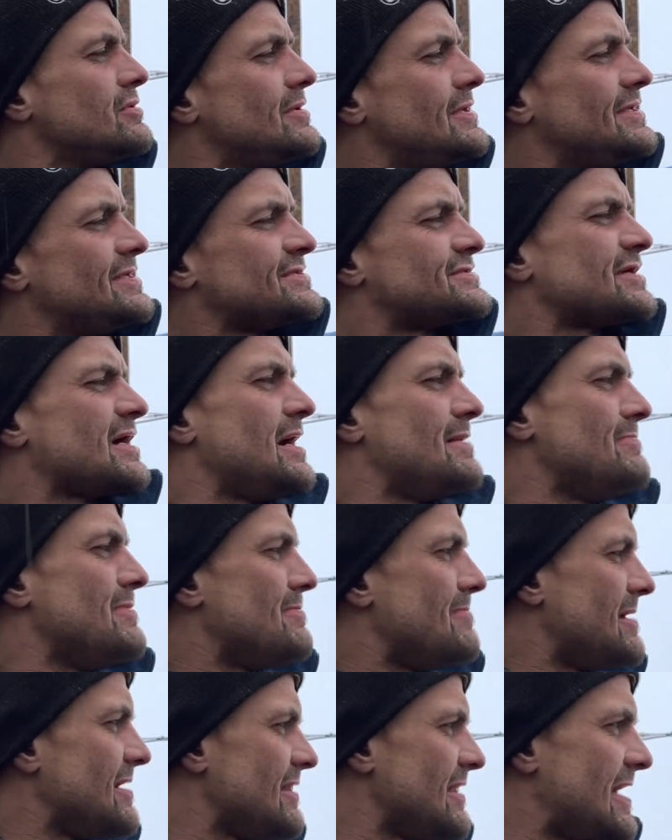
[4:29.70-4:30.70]
a time in
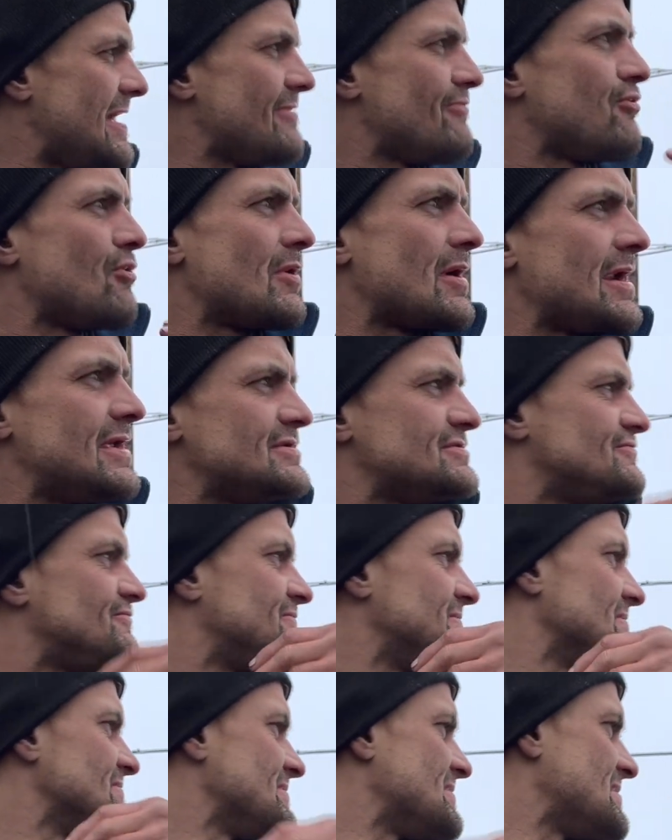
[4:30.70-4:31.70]
my life where I was
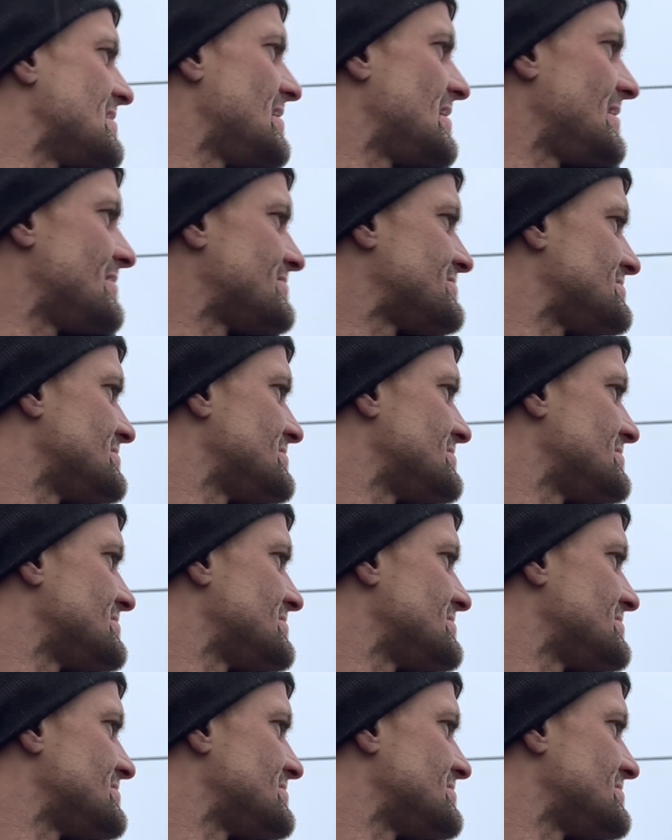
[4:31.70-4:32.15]
feeling that